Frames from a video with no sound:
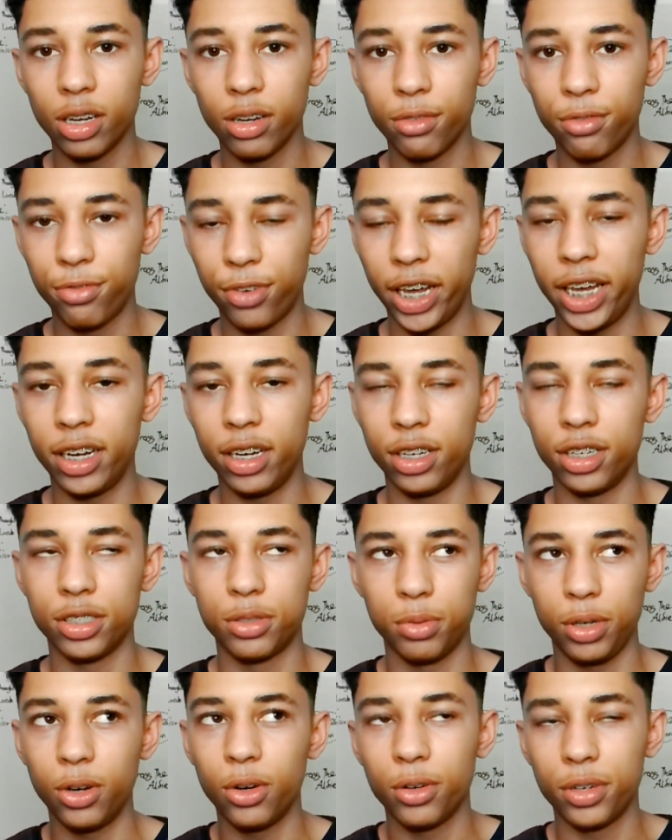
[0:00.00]

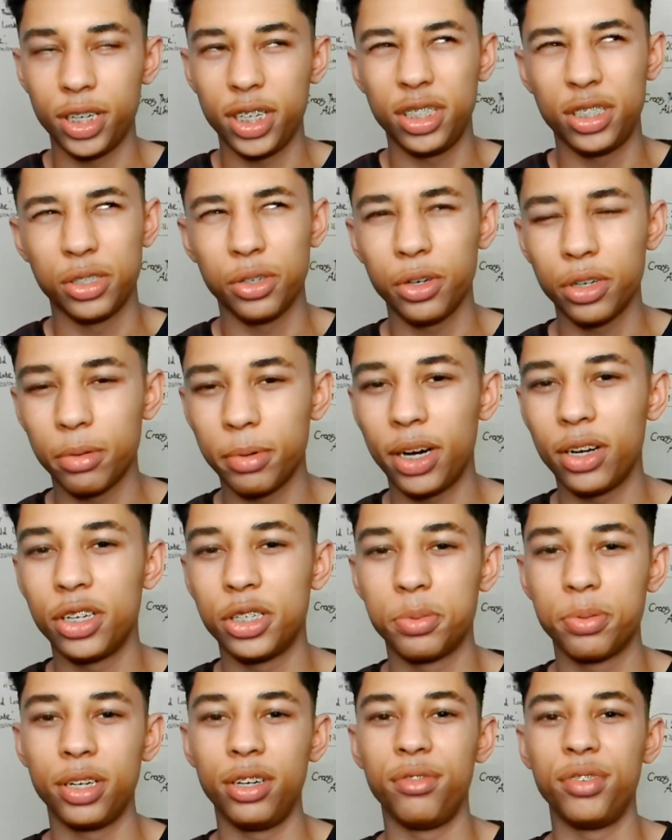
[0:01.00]
failures, we already talked about
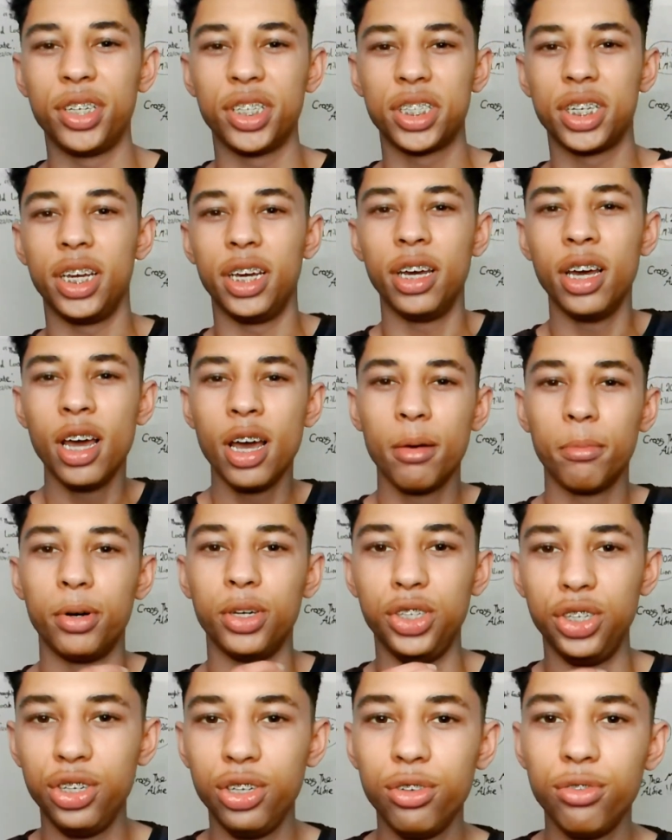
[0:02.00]
this previously,
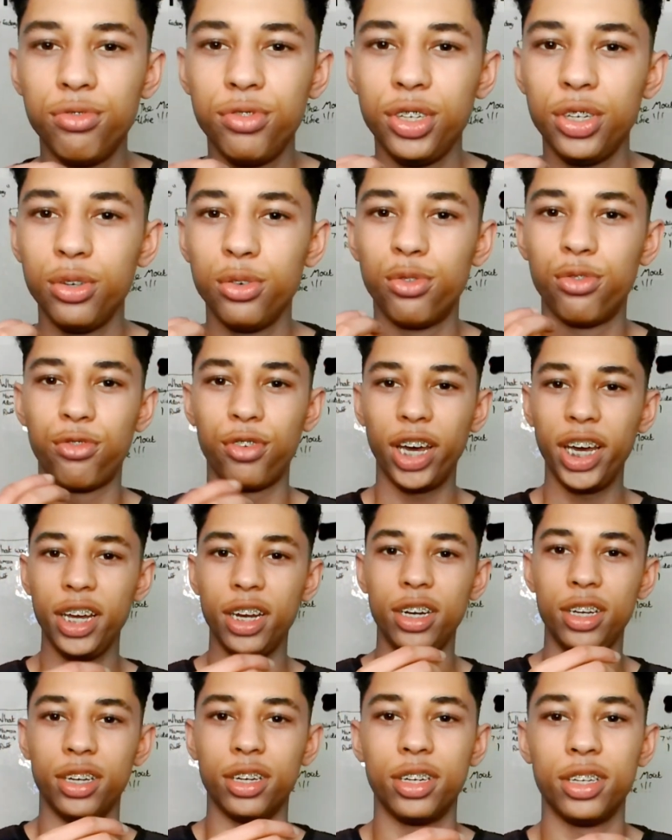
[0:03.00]
but you view
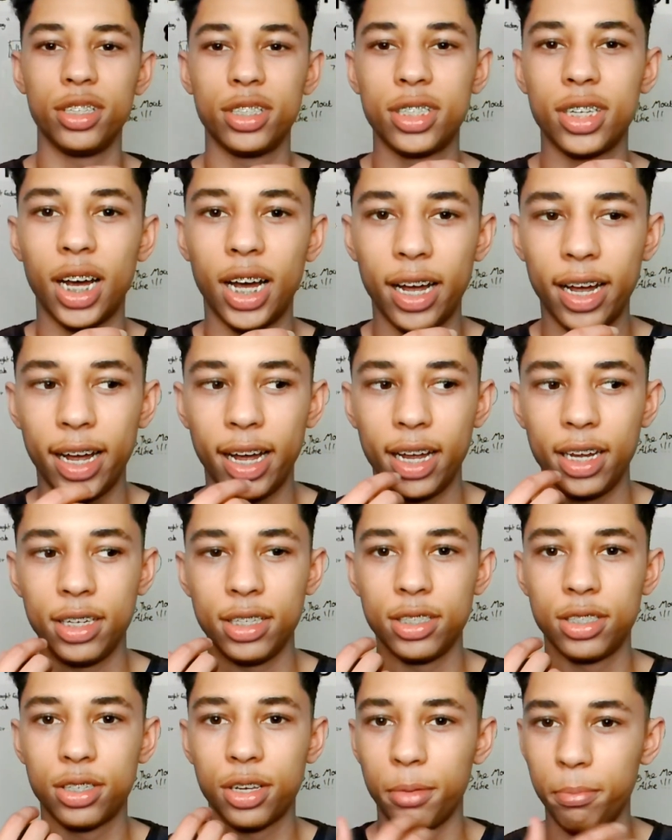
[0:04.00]
failures
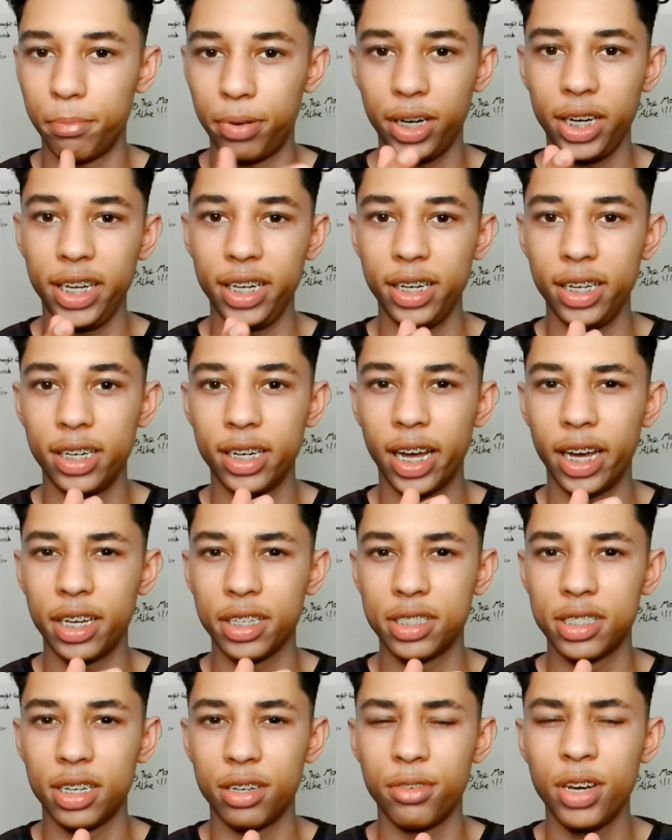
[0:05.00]
as completely
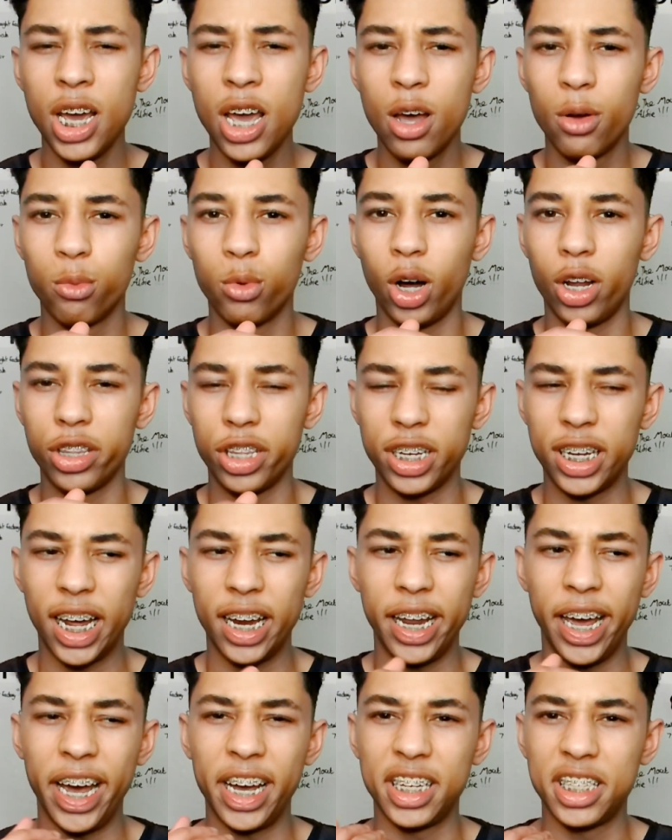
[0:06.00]
negative rather
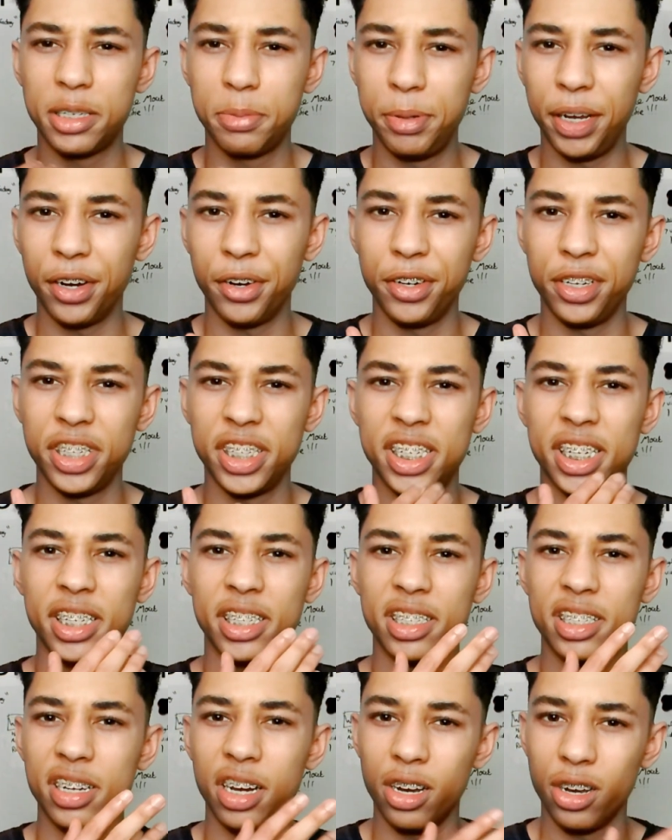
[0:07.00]
than
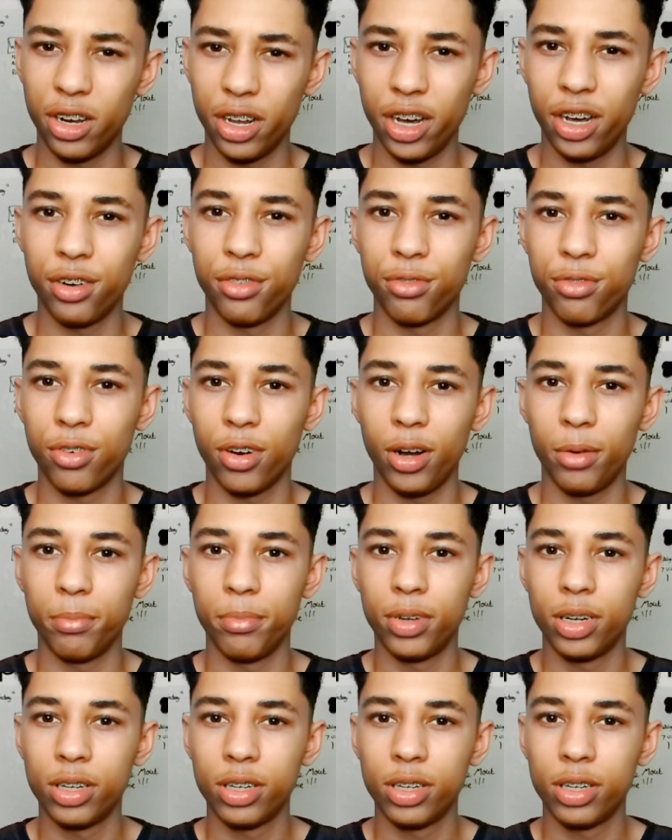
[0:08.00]
experiences to learn from.